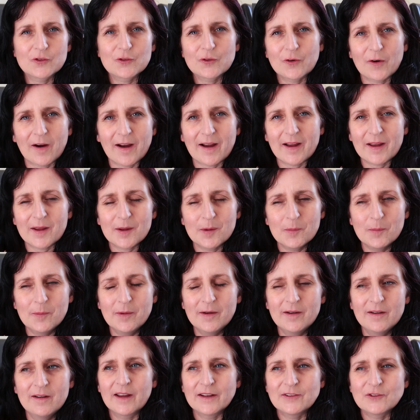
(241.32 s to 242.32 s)
tribe
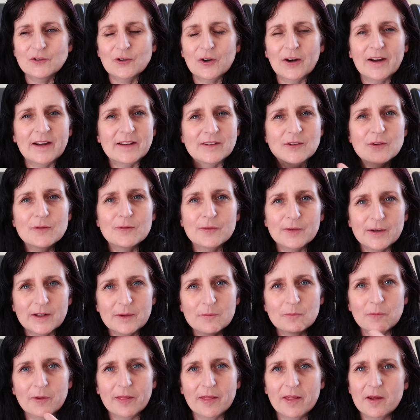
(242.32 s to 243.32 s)
and trying to fit
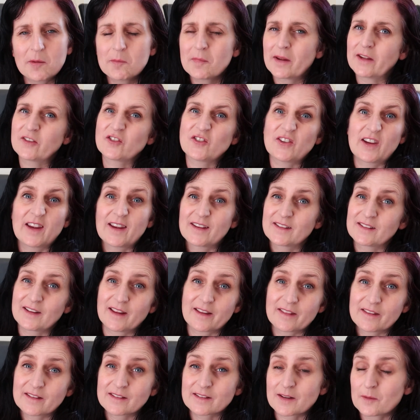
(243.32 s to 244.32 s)
in with them as she has
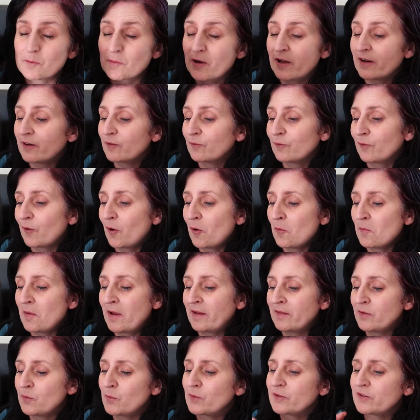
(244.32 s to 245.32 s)
like some kind of
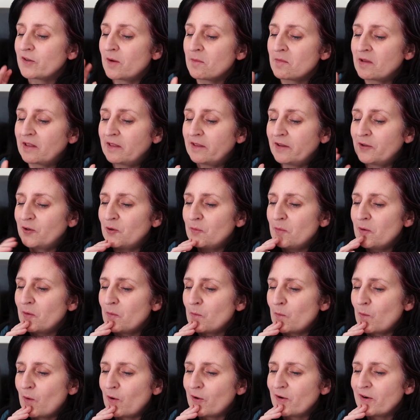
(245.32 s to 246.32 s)
romance, which I'm a little
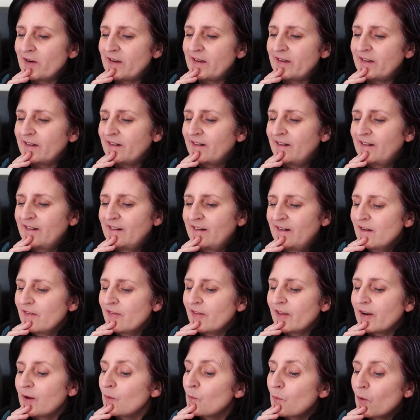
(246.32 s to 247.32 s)
bit worried
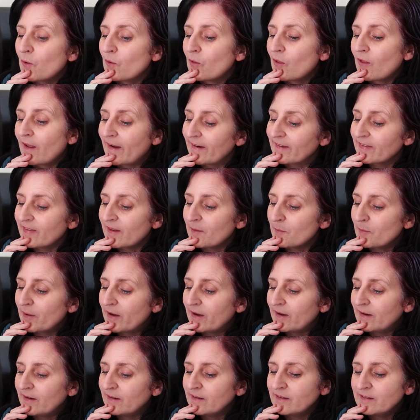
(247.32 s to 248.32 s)
that I won't like that
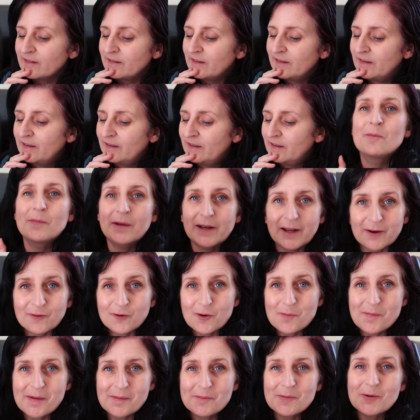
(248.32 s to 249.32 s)
part. But I
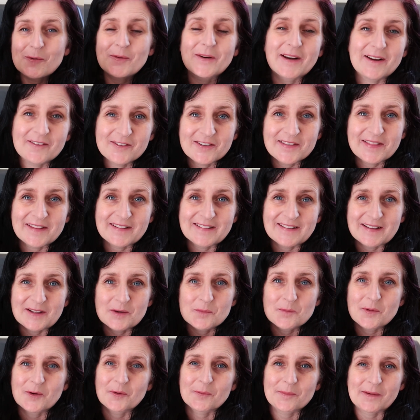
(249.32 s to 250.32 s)
remember when I read the
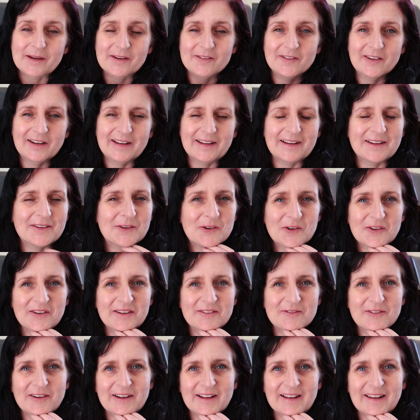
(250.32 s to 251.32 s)
second book being really
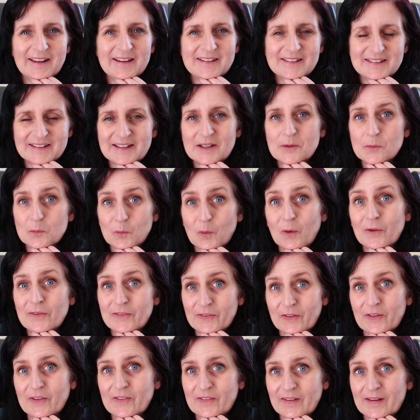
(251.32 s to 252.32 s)
annoyed realizing it
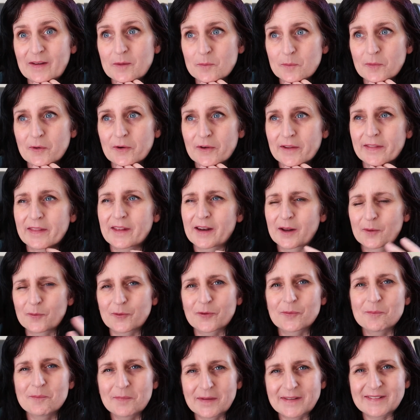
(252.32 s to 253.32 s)
was the second book and that I
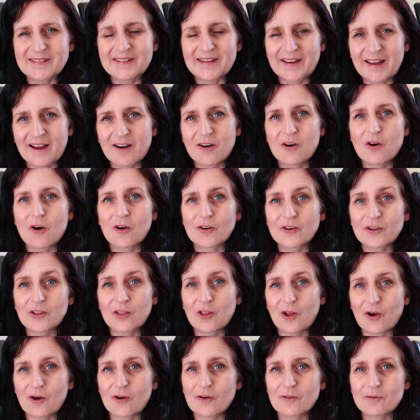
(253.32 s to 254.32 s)
was missing out on a
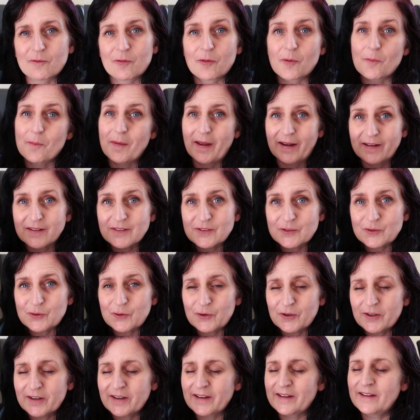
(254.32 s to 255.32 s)
lot of the
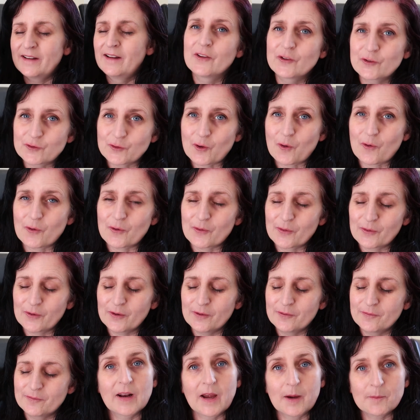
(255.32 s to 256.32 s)
backstory. So
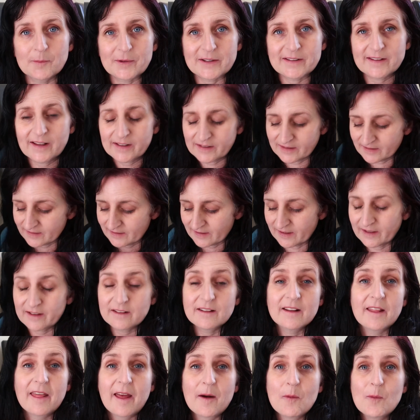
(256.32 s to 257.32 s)
I'm excited to get
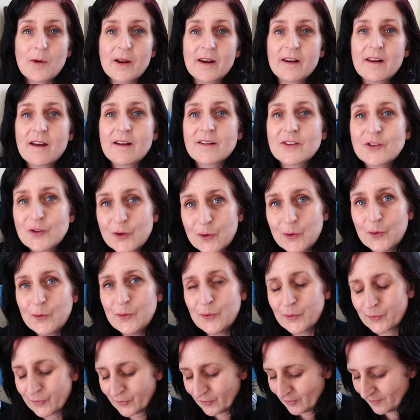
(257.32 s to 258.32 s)
to that one
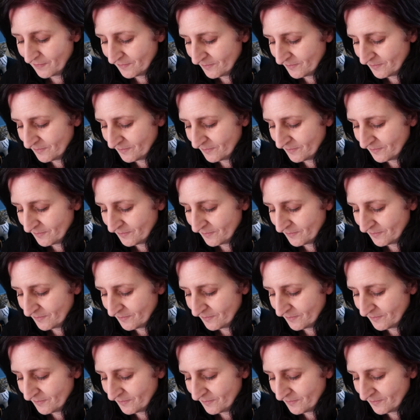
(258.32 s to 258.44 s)
too.